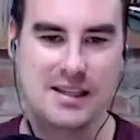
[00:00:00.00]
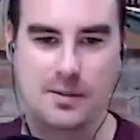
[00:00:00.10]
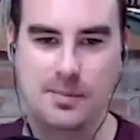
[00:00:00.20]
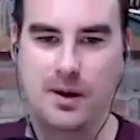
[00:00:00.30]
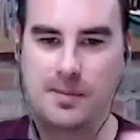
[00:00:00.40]

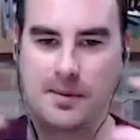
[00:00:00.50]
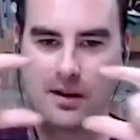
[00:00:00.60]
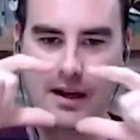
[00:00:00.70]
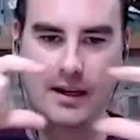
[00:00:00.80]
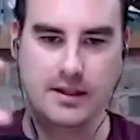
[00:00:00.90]
a pyramid,
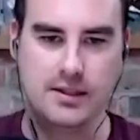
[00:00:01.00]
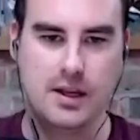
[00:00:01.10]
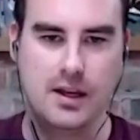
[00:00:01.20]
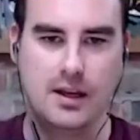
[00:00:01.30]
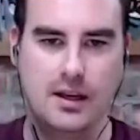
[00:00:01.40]
right? It's
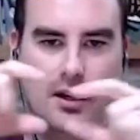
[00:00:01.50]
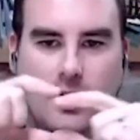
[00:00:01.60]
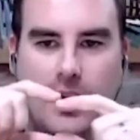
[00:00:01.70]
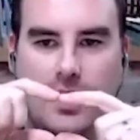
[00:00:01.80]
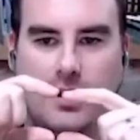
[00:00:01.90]
yeah. you
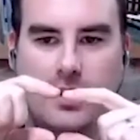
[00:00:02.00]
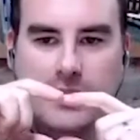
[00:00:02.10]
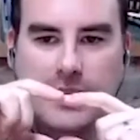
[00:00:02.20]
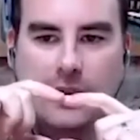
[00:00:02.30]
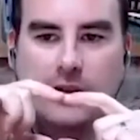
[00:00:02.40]
know, and it
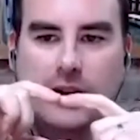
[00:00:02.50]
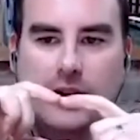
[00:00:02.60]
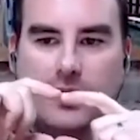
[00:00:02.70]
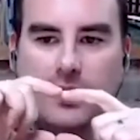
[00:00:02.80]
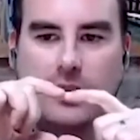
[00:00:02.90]
sounds
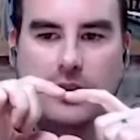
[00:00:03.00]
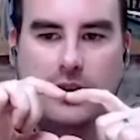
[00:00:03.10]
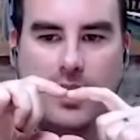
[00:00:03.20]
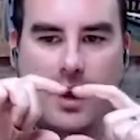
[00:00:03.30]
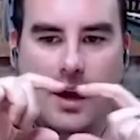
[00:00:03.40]
like
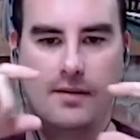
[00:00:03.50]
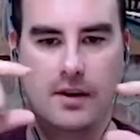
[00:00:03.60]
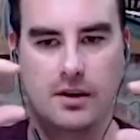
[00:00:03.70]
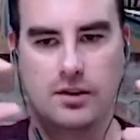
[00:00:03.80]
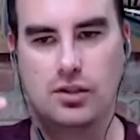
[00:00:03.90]
the
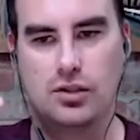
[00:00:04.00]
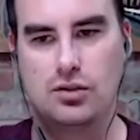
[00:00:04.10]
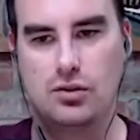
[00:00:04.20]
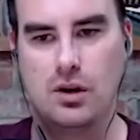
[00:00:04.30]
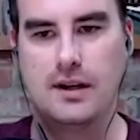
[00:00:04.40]
having a
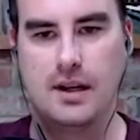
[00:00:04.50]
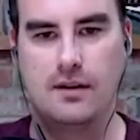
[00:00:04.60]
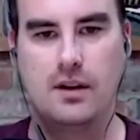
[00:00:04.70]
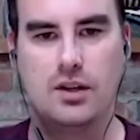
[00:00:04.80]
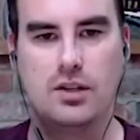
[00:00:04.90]
strong
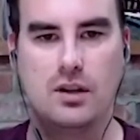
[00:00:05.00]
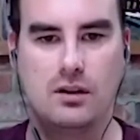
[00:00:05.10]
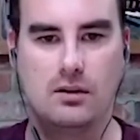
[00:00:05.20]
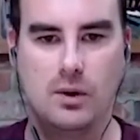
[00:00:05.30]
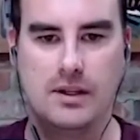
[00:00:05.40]
definition
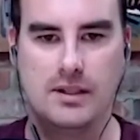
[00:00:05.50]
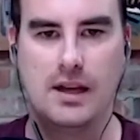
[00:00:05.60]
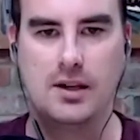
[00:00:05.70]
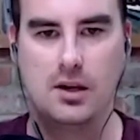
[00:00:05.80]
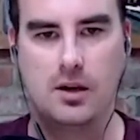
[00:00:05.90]
of what is
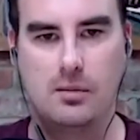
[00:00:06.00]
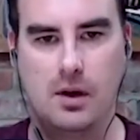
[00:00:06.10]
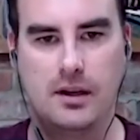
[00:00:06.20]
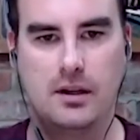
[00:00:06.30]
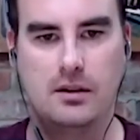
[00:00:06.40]
that target
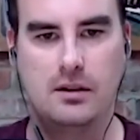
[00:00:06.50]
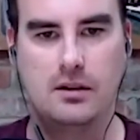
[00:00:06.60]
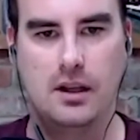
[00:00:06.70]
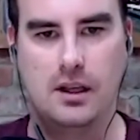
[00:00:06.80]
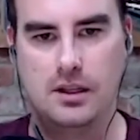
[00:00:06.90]
market
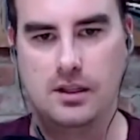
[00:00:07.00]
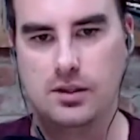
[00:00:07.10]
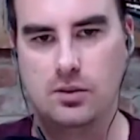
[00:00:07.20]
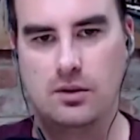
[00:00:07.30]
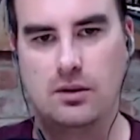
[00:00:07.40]
it is
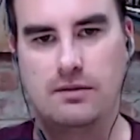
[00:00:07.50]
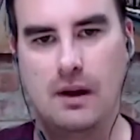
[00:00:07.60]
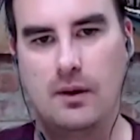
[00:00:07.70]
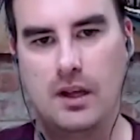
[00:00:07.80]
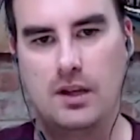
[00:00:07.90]
sort of the
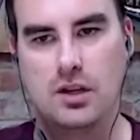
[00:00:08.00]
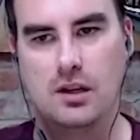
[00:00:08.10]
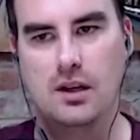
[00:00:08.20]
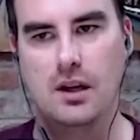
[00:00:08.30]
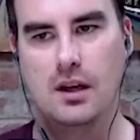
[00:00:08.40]

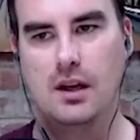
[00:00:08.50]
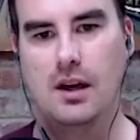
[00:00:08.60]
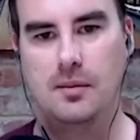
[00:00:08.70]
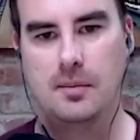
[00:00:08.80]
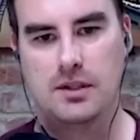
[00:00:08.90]
foundation.
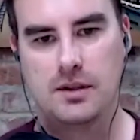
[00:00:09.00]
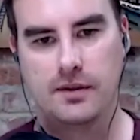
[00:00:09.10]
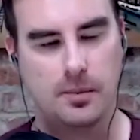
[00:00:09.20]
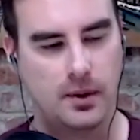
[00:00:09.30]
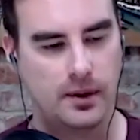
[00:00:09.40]
Because um, if
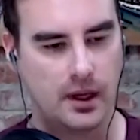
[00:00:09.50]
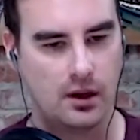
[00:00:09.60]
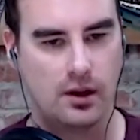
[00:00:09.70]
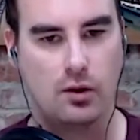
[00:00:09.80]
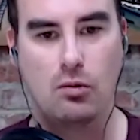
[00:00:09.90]
you're building it
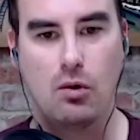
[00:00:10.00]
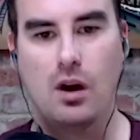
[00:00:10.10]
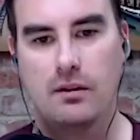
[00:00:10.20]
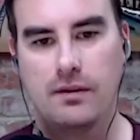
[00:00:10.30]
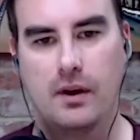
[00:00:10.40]
on the
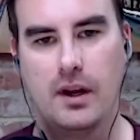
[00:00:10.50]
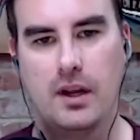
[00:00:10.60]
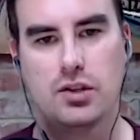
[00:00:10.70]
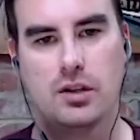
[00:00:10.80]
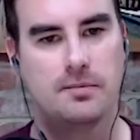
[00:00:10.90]
wrong
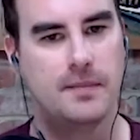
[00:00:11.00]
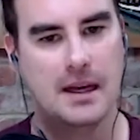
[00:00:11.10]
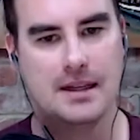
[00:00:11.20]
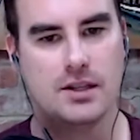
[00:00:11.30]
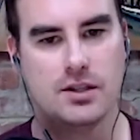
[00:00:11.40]
foundation,
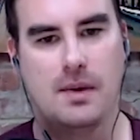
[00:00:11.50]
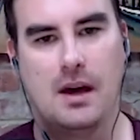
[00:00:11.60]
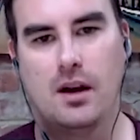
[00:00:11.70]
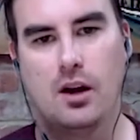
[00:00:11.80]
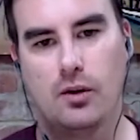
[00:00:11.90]
it doesn't
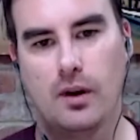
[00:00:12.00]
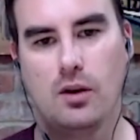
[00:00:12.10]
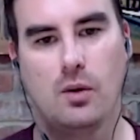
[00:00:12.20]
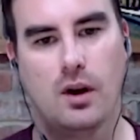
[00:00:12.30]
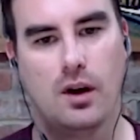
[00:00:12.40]
matter how great
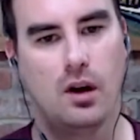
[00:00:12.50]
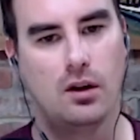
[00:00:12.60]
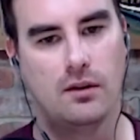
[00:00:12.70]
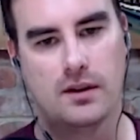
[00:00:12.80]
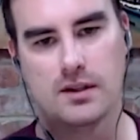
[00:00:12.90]
you are at
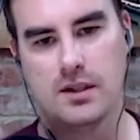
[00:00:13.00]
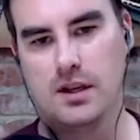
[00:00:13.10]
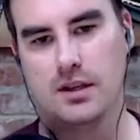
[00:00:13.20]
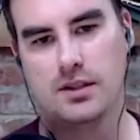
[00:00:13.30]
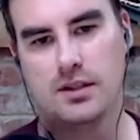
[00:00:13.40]
all of these
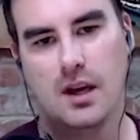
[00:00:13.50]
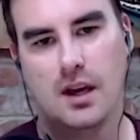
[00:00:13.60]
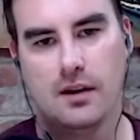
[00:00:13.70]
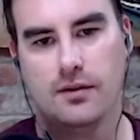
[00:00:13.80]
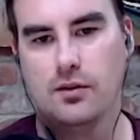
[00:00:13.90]
things.
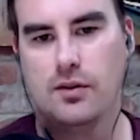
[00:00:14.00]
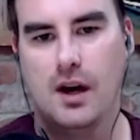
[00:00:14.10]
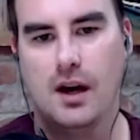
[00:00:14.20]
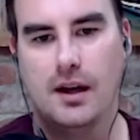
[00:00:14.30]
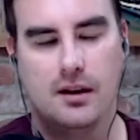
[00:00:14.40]
If you've
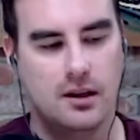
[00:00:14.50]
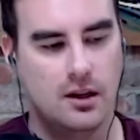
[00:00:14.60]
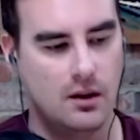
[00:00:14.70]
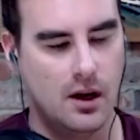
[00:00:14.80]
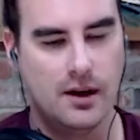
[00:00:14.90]
got you
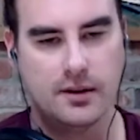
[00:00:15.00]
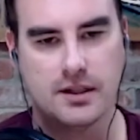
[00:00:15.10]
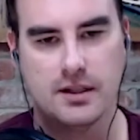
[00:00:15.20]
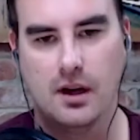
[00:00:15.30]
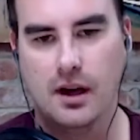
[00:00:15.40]
know 100
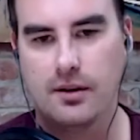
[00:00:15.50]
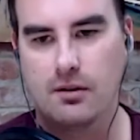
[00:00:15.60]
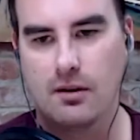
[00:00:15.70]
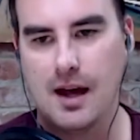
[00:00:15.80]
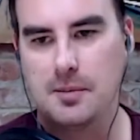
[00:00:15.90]

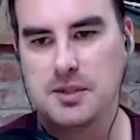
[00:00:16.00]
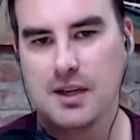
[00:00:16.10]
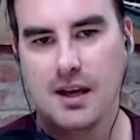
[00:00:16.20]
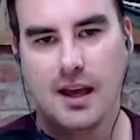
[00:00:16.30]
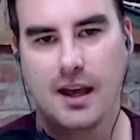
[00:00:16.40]
100 reps
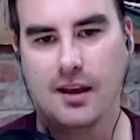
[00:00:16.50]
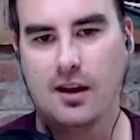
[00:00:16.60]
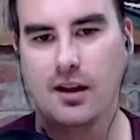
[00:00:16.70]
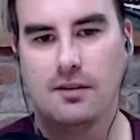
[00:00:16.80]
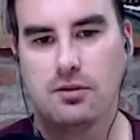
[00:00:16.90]
and they
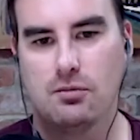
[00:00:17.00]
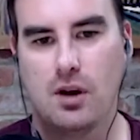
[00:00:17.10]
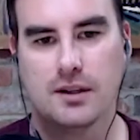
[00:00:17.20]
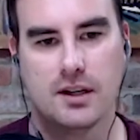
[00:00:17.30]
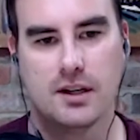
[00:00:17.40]
all have the
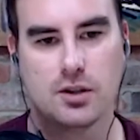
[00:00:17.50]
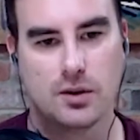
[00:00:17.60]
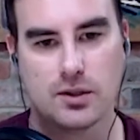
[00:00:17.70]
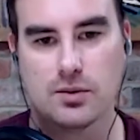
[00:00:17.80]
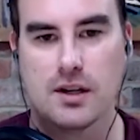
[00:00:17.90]
wrong
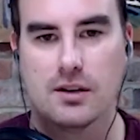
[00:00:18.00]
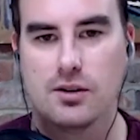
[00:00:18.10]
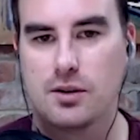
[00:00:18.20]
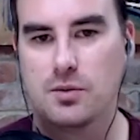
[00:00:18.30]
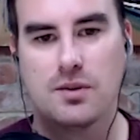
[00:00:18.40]
territories or
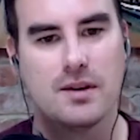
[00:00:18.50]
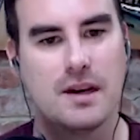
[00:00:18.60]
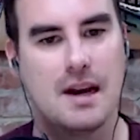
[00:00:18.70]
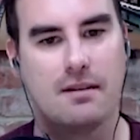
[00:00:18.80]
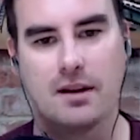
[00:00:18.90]
territories where they're
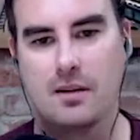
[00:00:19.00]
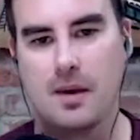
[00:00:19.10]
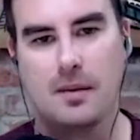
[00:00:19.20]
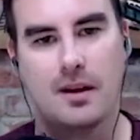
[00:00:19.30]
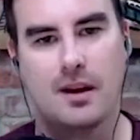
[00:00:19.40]
never going to
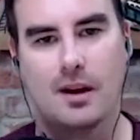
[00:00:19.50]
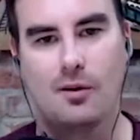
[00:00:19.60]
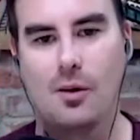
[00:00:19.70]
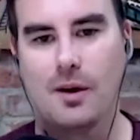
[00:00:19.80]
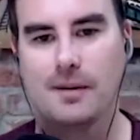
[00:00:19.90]
be able to hit
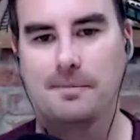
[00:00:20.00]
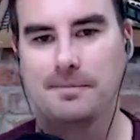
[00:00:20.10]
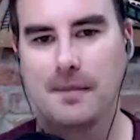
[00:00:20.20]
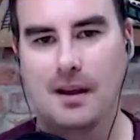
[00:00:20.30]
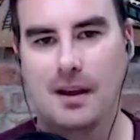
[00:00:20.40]
quota,
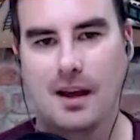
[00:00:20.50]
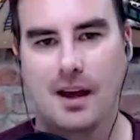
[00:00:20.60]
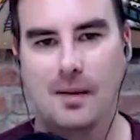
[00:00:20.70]
yeah